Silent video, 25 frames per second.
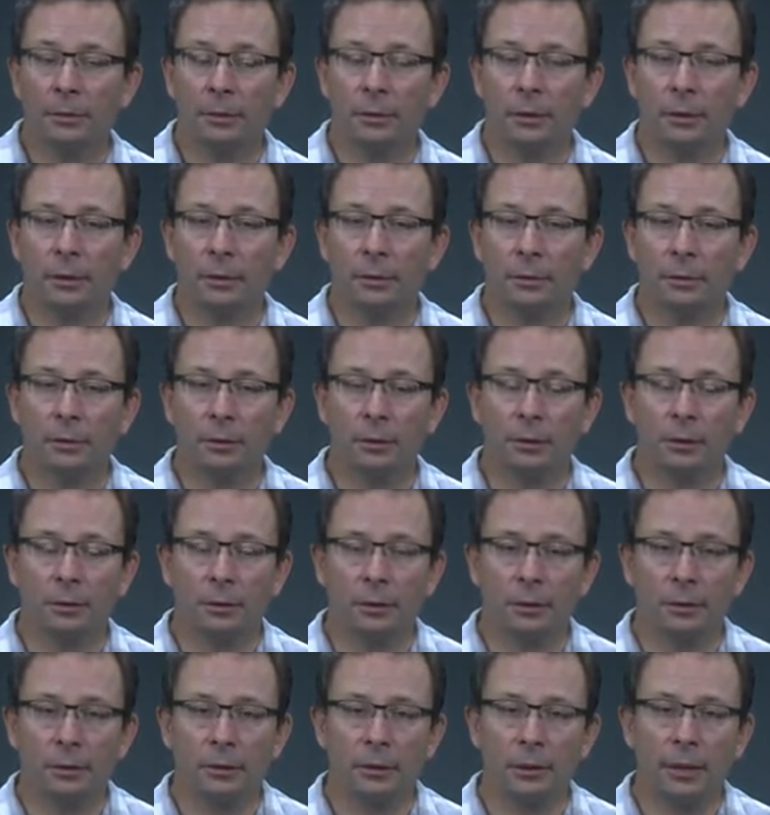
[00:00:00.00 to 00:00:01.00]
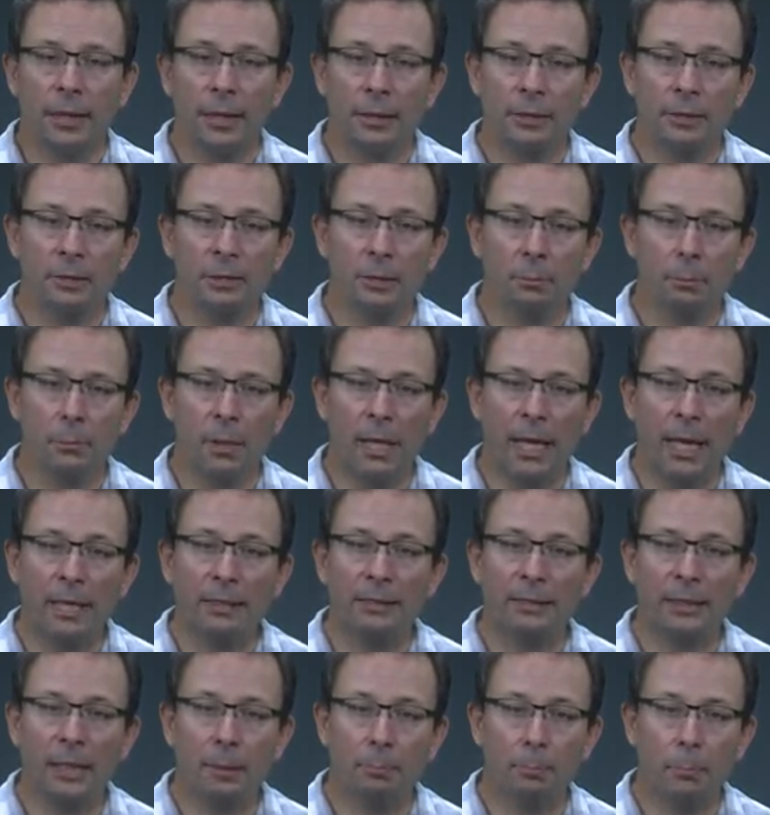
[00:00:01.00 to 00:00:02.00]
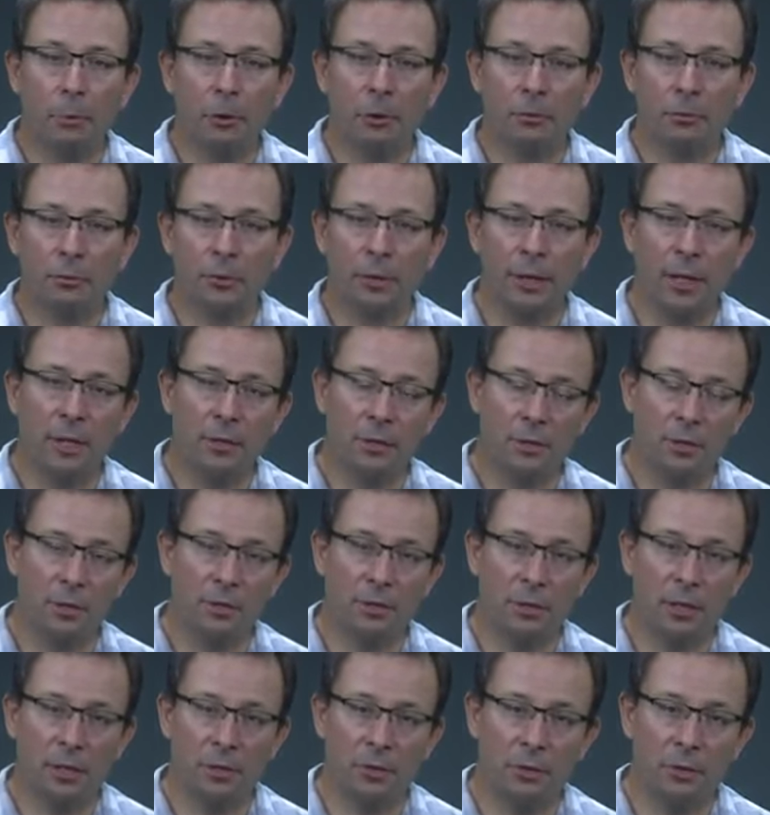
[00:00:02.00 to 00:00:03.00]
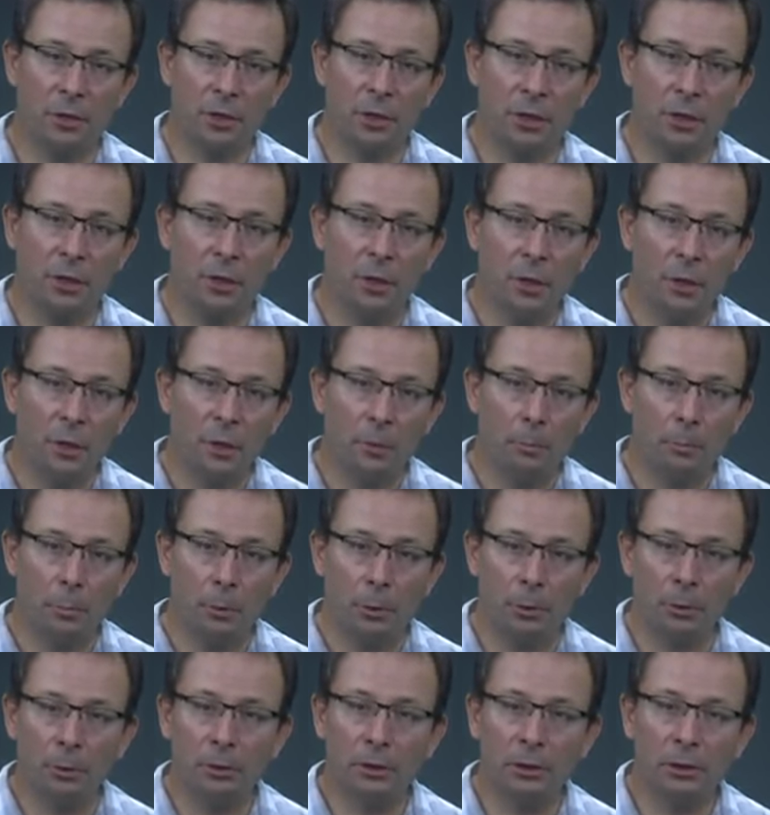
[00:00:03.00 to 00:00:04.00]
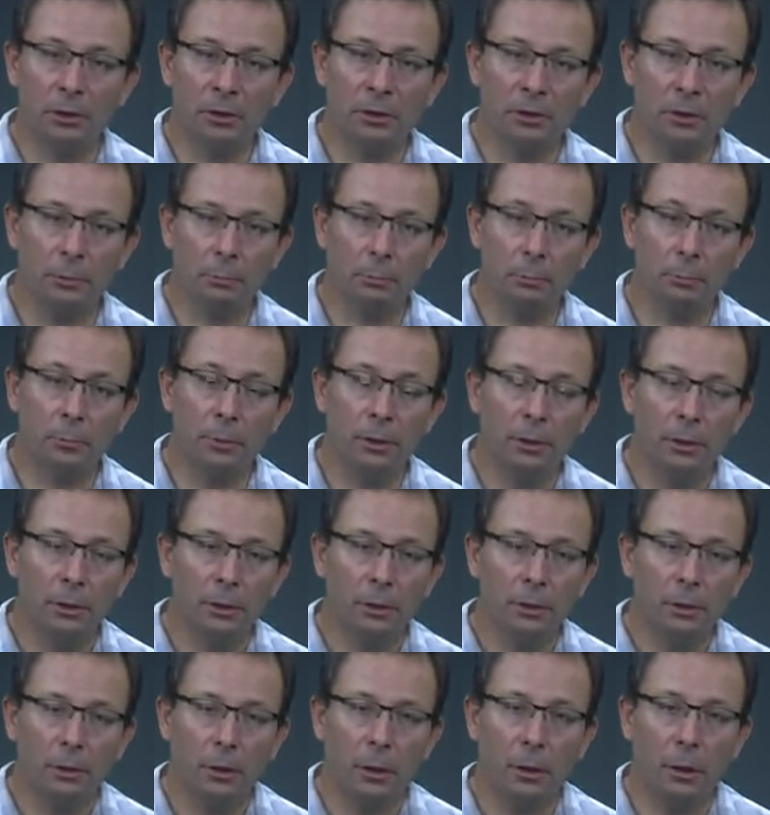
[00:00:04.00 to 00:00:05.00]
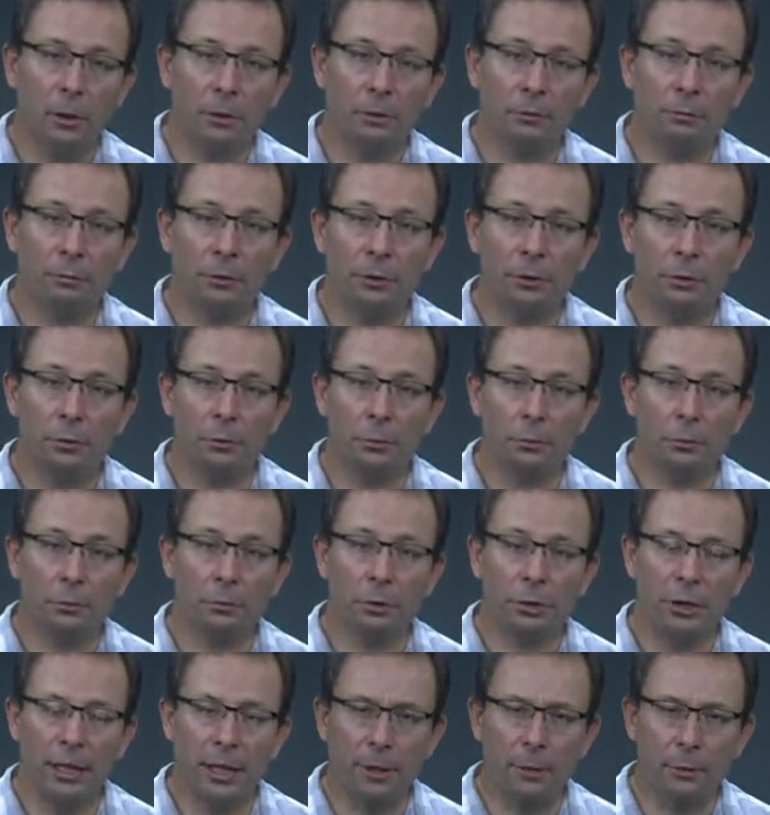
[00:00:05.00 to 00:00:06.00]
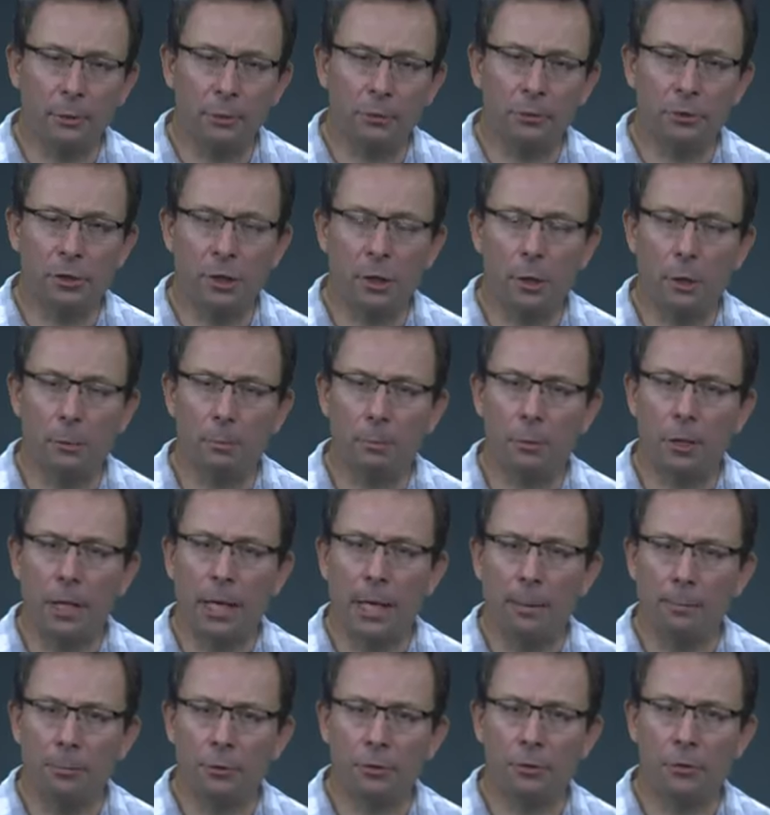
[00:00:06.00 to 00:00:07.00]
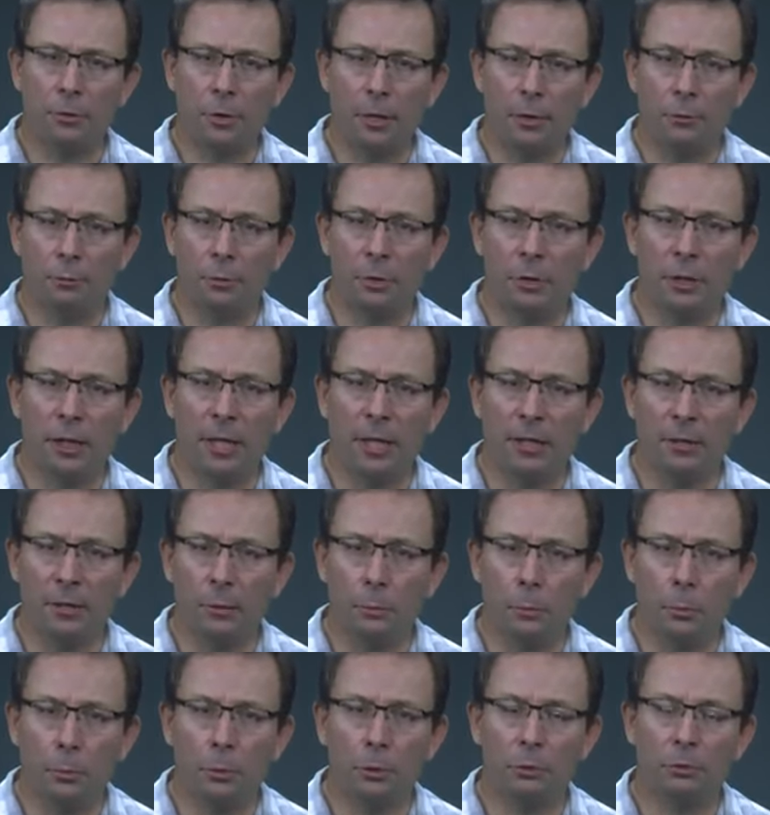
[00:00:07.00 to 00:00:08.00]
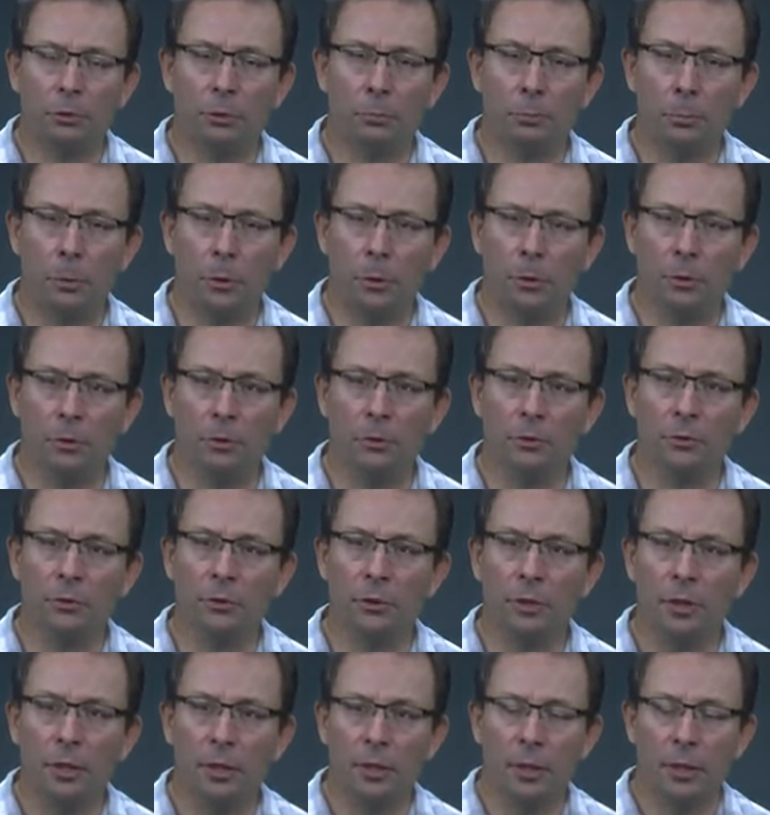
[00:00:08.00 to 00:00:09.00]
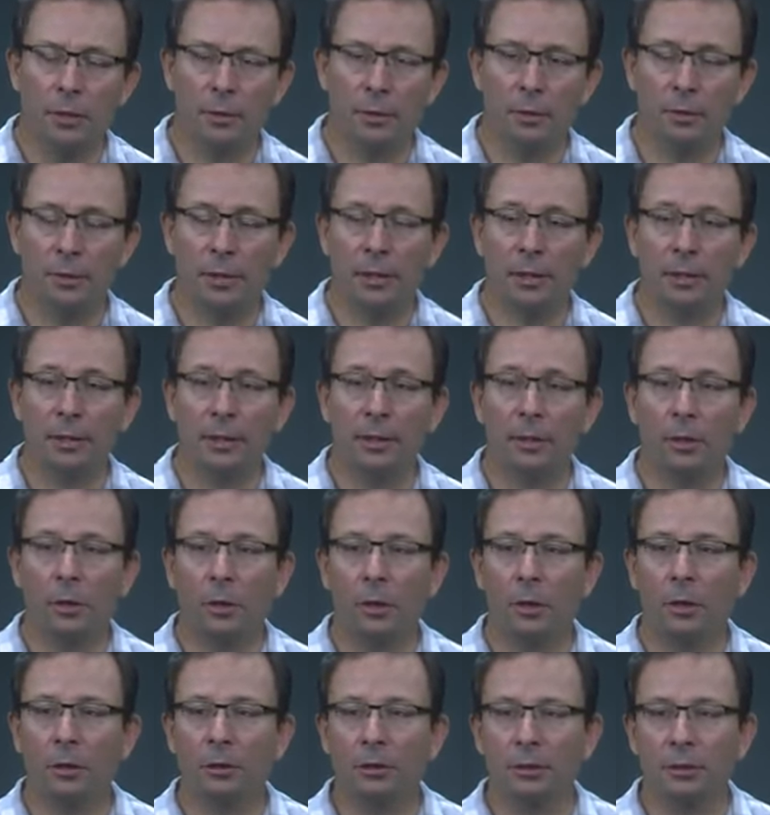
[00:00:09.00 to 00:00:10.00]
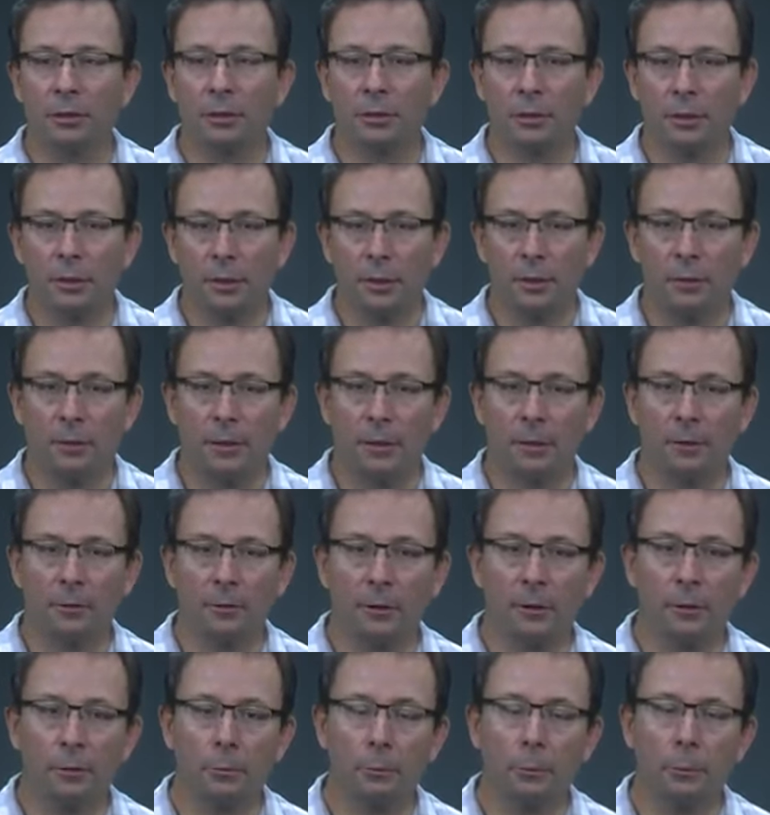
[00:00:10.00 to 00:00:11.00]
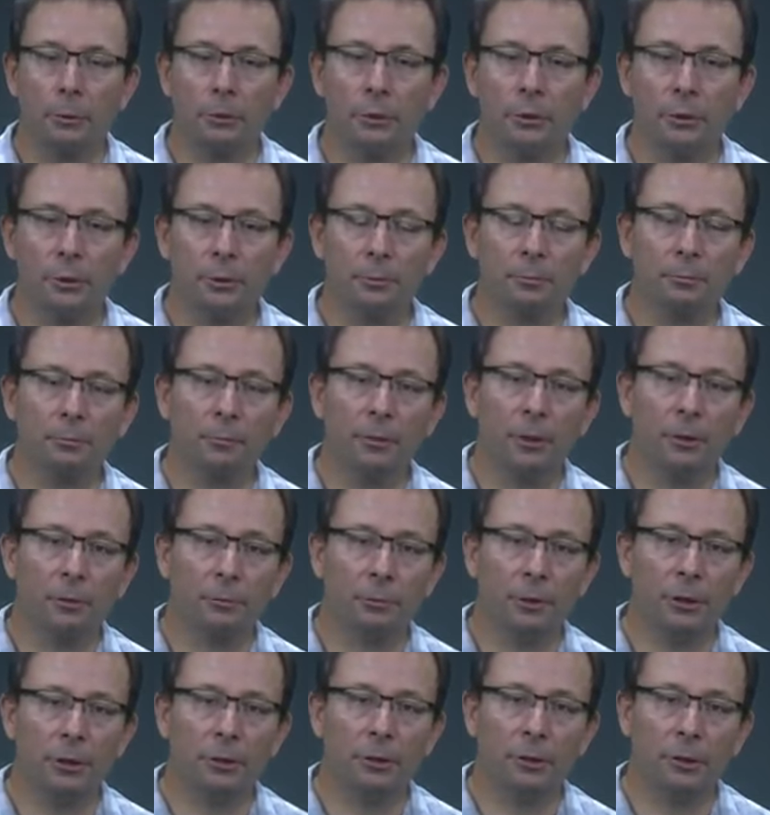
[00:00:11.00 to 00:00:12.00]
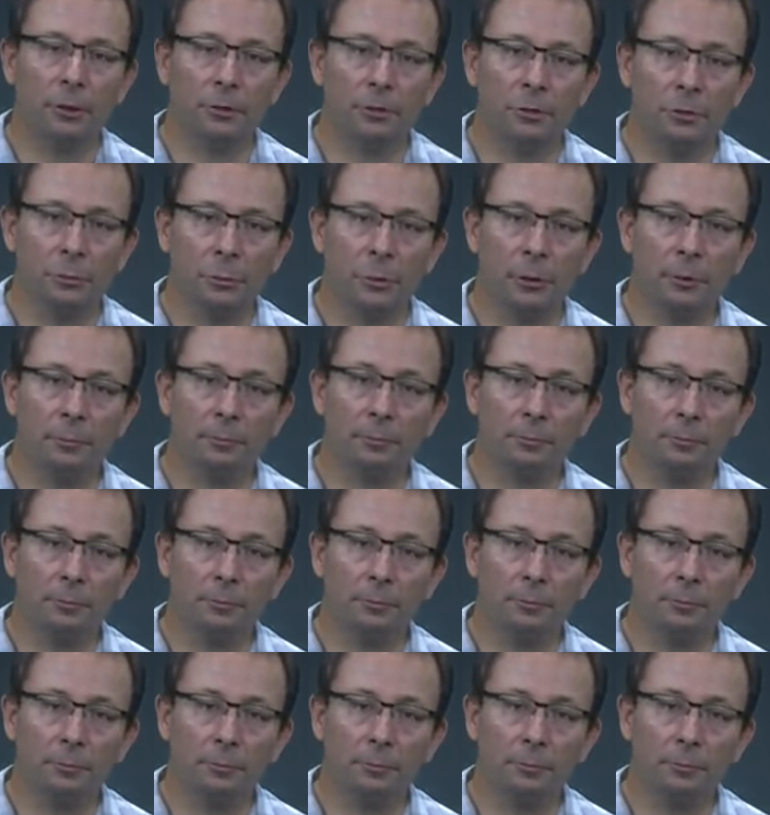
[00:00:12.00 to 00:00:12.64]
instigated some landscape modification, essentially building some artificial channels that help capture and retain the water in ponds that then enhance that groundwater recharge as well.